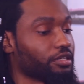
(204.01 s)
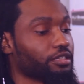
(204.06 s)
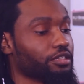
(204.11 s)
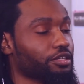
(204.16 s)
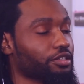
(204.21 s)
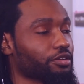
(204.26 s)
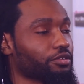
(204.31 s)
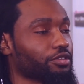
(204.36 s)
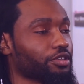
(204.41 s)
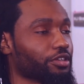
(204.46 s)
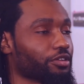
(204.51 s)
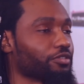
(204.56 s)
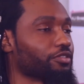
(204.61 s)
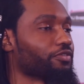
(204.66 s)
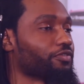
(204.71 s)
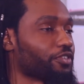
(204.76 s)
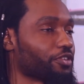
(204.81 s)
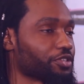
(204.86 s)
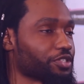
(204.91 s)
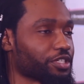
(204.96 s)
you know, the
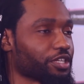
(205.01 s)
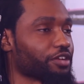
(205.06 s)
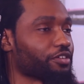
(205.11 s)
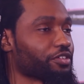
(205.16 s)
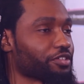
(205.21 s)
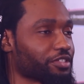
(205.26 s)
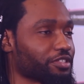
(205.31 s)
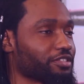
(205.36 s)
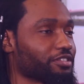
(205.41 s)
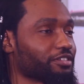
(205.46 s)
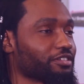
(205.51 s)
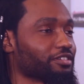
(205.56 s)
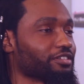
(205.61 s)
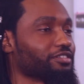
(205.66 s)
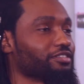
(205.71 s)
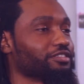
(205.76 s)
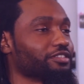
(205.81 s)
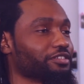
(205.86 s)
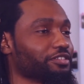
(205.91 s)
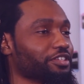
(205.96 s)
first year is the
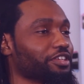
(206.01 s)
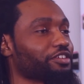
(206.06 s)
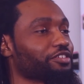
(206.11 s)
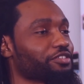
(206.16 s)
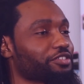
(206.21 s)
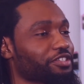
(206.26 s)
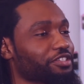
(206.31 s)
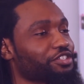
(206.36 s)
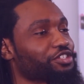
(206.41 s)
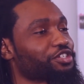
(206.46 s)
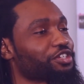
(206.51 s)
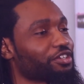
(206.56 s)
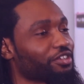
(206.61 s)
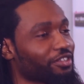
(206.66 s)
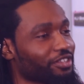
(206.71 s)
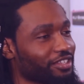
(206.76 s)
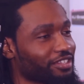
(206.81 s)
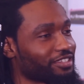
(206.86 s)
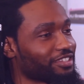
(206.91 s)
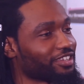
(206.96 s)
year to
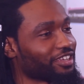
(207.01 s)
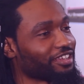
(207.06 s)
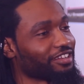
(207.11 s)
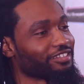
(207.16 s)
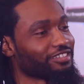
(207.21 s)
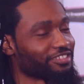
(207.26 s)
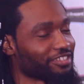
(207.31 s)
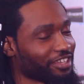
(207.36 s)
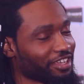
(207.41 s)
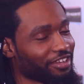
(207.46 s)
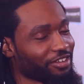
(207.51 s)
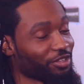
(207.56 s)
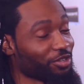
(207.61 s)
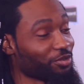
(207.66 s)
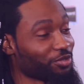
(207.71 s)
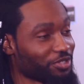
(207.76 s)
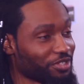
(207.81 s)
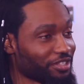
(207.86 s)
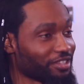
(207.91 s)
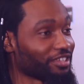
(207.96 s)
chill and to get
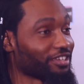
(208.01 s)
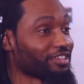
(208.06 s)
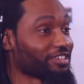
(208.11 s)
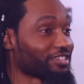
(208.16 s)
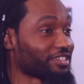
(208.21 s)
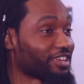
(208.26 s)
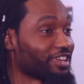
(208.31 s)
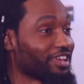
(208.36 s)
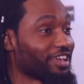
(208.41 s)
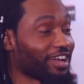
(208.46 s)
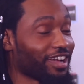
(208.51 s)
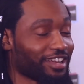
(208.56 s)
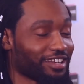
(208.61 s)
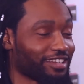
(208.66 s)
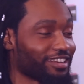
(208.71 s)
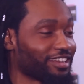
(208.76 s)
used to things. I